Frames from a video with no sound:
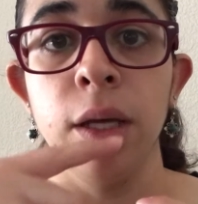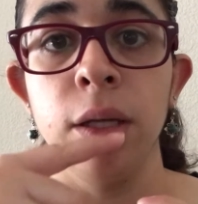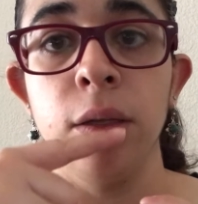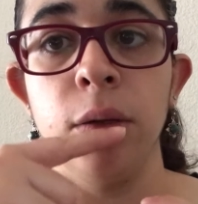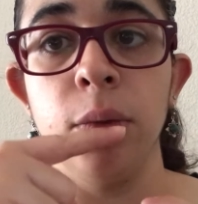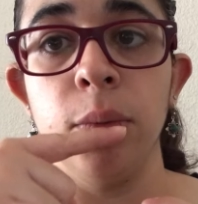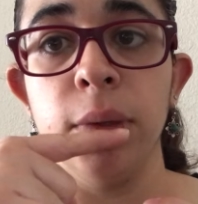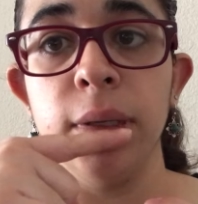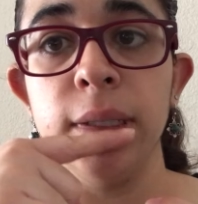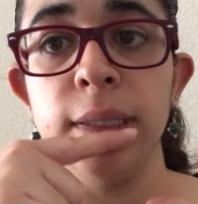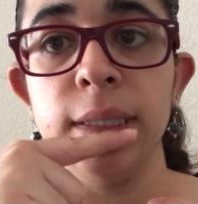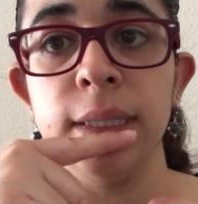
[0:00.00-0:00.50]

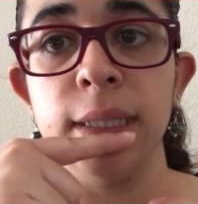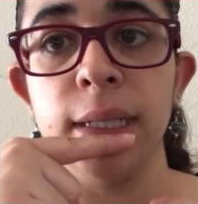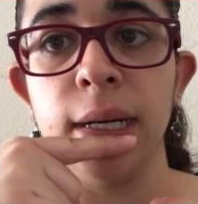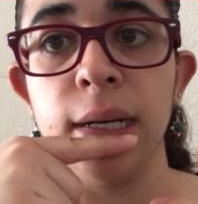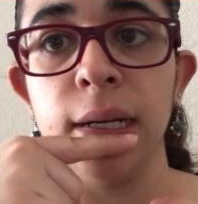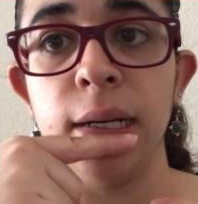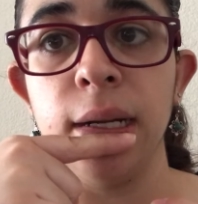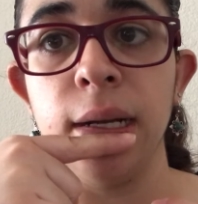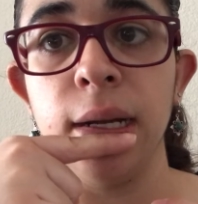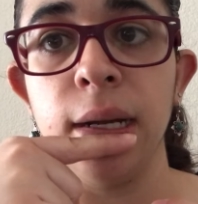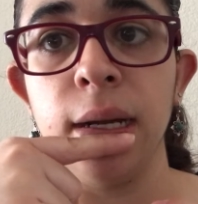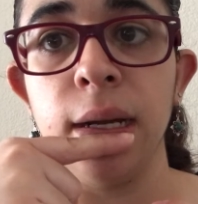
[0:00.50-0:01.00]
You want to
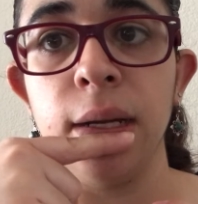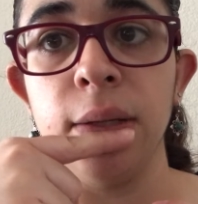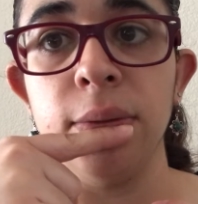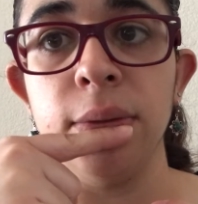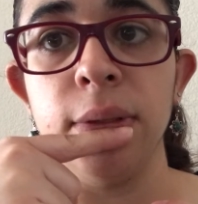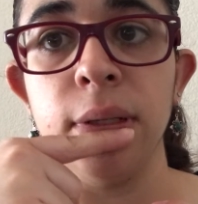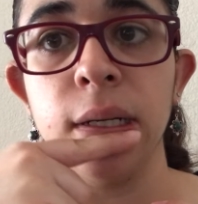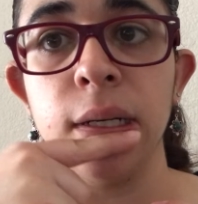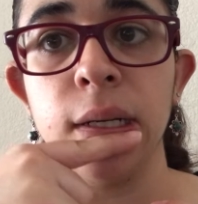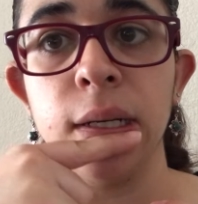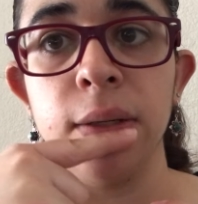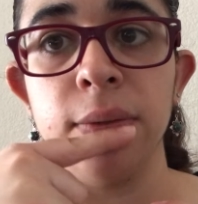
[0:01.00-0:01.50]
kind of have
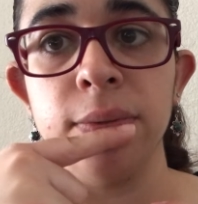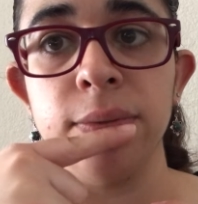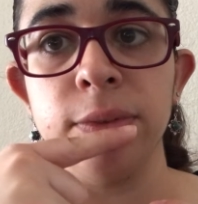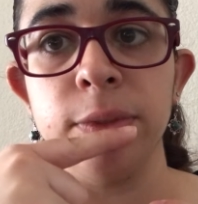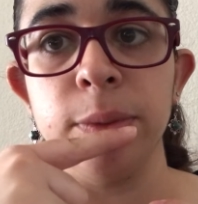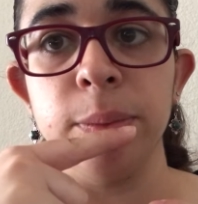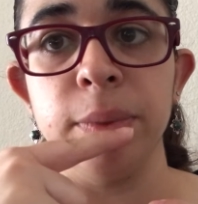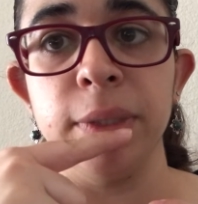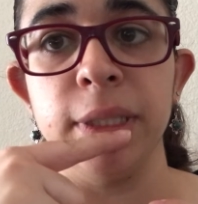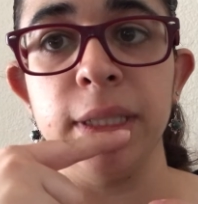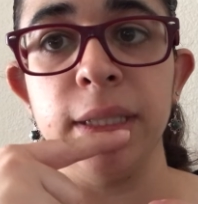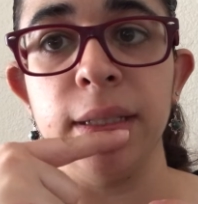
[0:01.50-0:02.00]
it
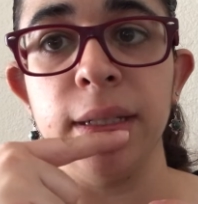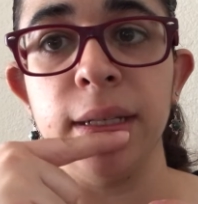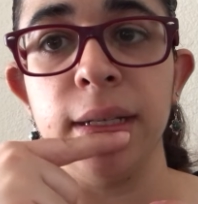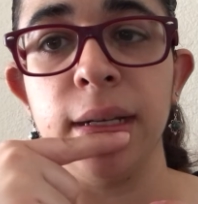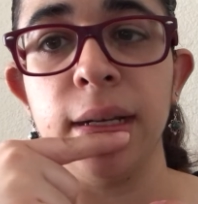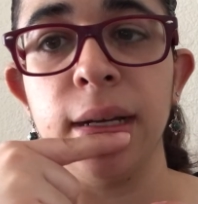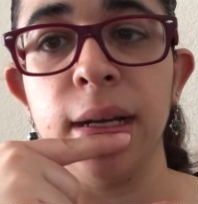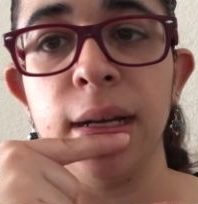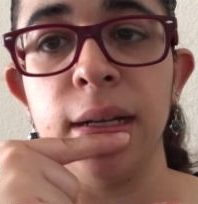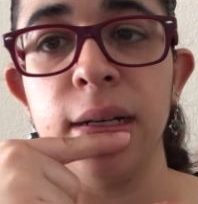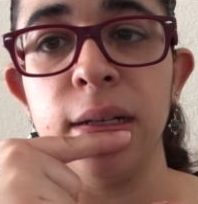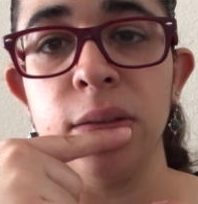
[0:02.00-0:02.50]
comfortably, like
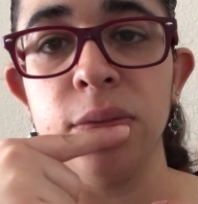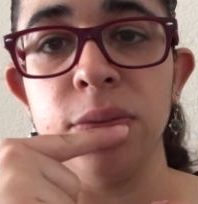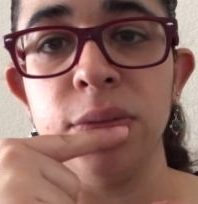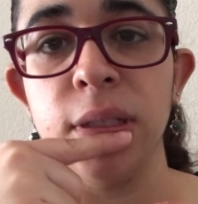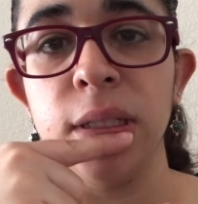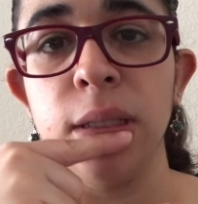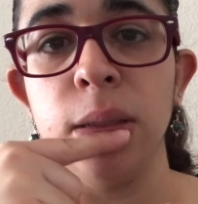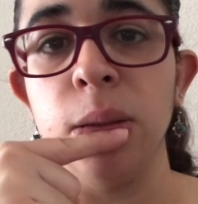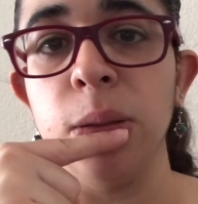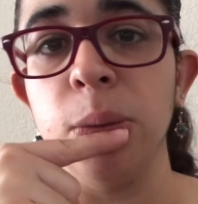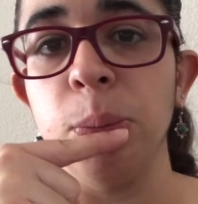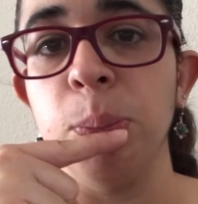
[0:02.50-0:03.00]
kind of
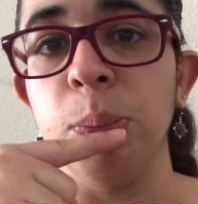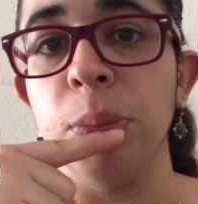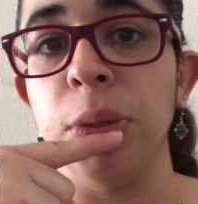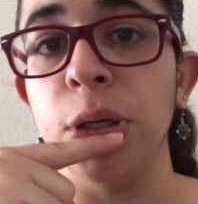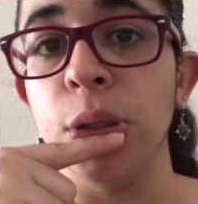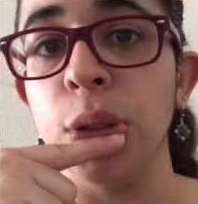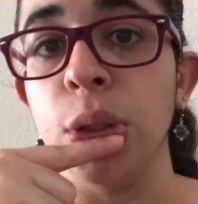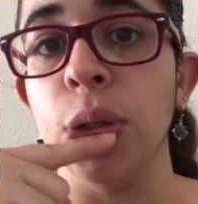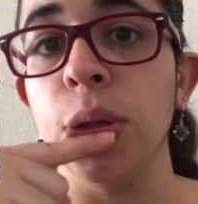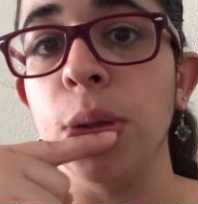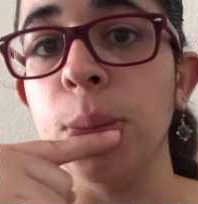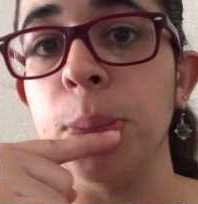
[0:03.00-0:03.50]
in the
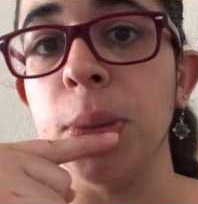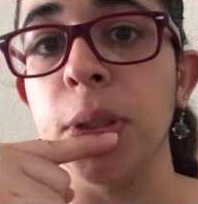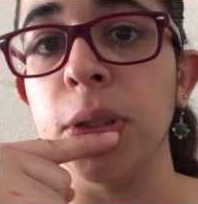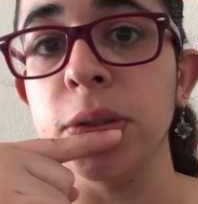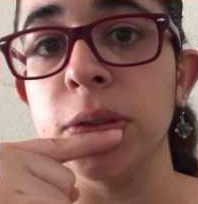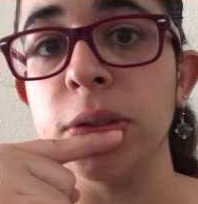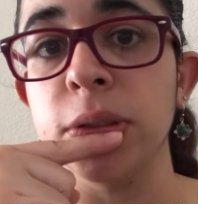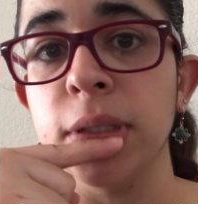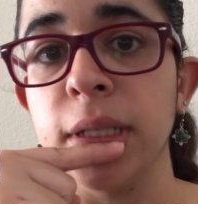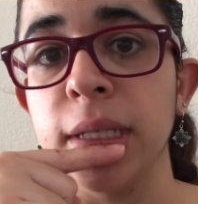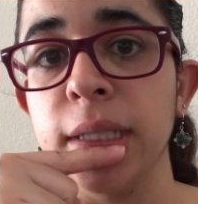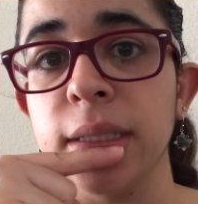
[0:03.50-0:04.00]
middle
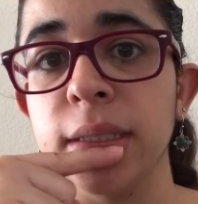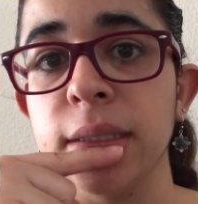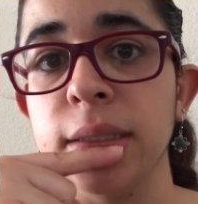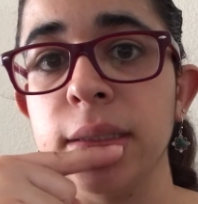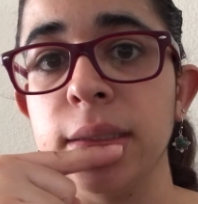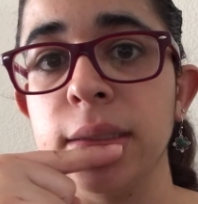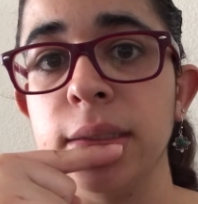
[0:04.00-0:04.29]
almost, like